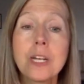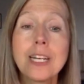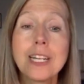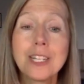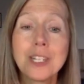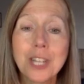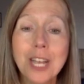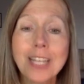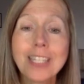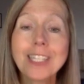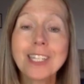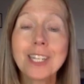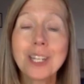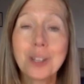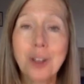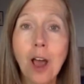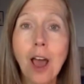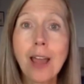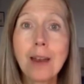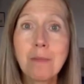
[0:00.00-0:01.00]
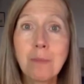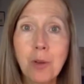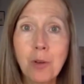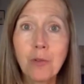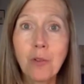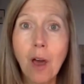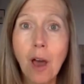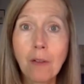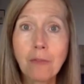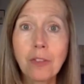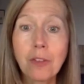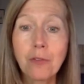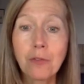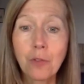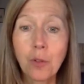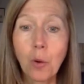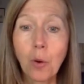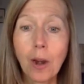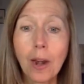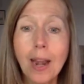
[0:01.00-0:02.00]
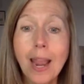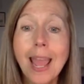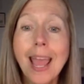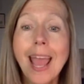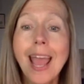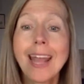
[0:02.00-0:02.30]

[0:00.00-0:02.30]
just not move off the floor.